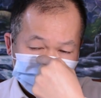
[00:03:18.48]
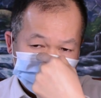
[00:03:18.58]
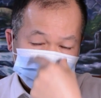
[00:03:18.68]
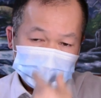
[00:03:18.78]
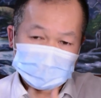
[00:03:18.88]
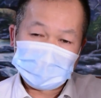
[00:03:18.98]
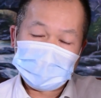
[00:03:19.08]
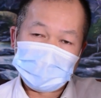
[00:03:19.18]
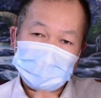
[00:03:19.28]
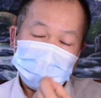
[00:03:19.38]
be very
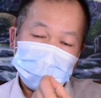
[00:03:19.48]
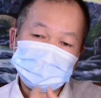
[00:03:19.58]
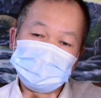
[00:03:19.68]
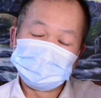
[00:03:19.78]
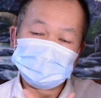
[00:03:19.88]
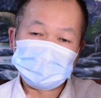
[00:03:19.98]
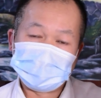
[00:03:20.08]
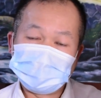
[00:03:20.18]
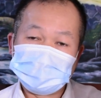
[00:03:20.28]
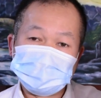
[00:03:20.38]
high, and that goes
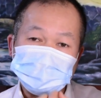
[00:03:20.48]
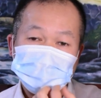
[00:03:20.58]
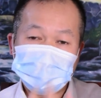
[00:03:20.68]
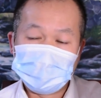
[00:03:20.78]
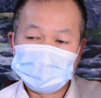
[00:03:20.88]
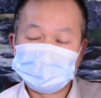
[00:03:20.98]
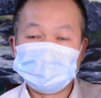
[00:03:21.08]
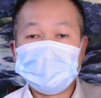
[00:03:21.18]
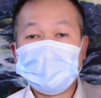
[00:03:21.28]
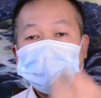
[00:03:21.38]
straight into your nose.
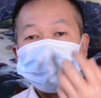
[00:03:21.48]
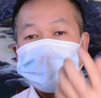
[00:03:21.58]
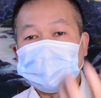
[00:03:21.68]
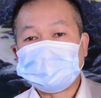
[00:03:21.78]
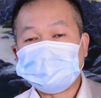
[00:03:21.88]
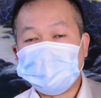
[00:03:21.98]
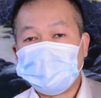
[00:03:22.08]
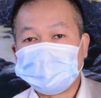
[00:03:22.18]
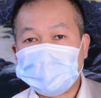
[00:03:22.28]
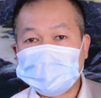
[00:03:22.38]
That is
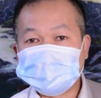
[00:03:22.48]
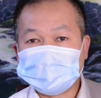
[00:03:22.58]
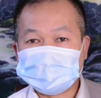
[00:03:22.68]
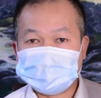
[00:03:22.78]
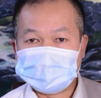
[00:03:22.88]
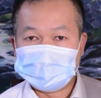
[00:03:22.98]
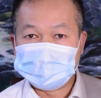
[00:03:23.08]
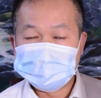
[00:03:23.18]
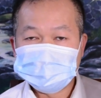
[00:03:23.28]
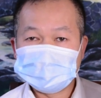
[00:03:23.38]
more dangerous for you.
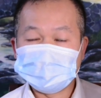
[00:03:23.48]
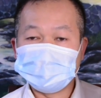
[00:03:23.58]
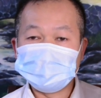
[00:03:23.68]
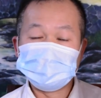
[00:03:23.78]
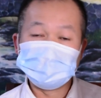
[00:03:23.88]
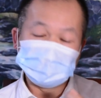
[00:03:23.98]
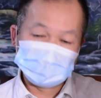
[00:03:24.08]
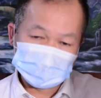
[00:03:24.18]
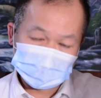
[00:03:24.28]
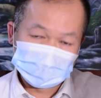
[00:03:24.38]
So what you need to
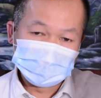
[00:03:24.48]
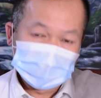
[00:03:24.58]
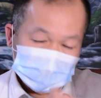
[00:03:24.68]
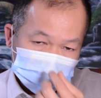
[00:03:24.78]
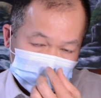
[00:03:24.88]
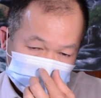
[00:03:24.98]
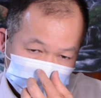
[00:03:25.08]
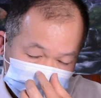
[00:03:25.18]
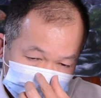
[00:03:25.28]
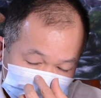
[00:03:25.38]
do is you need to